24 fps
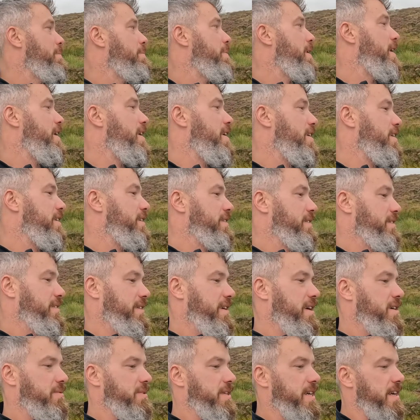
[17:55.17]
But
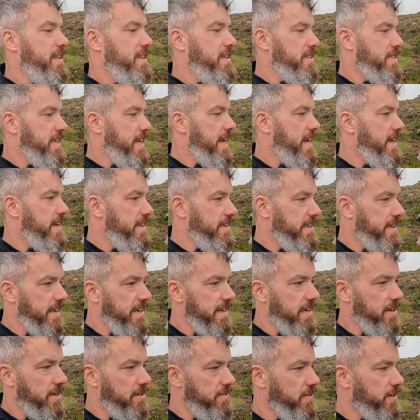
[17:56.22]
I'll take this any
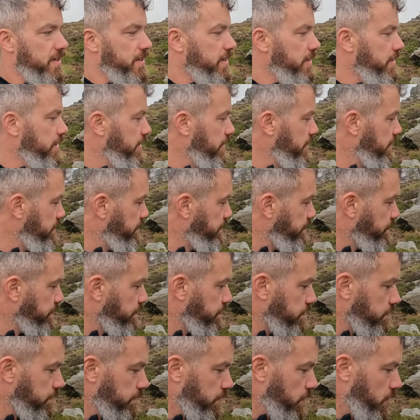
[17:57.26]
day over
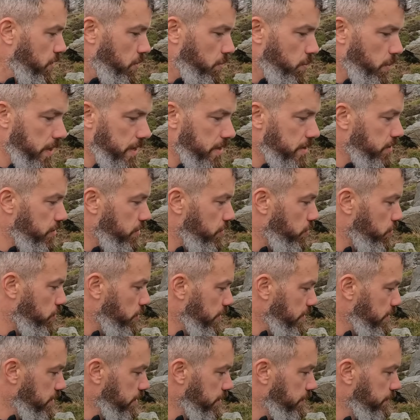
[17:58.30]
wind and
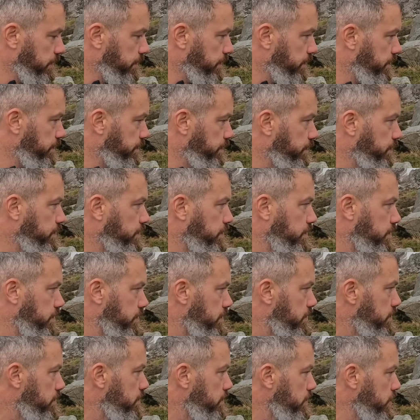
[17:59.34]
noise,
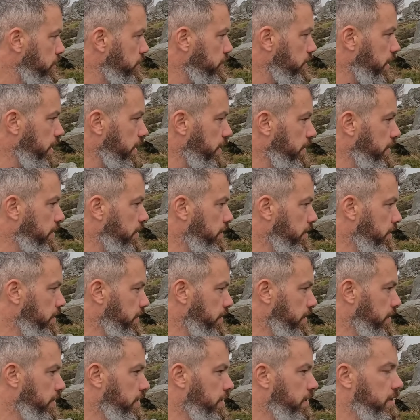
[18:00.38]
so
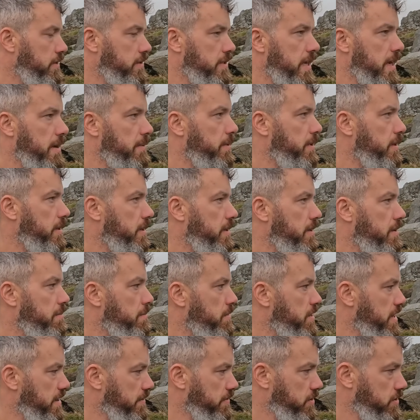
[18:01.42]
see how we go. I
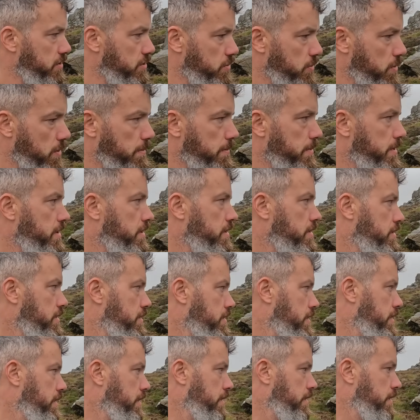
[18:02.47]
might have to swap
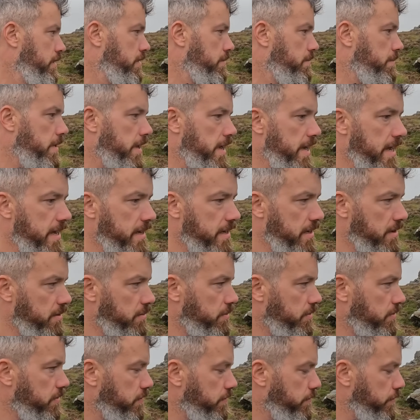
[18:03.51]
my head
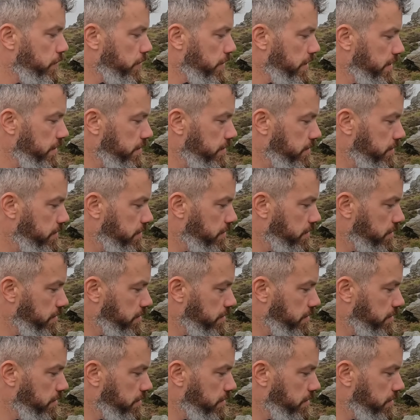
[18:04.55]
end with the foot end.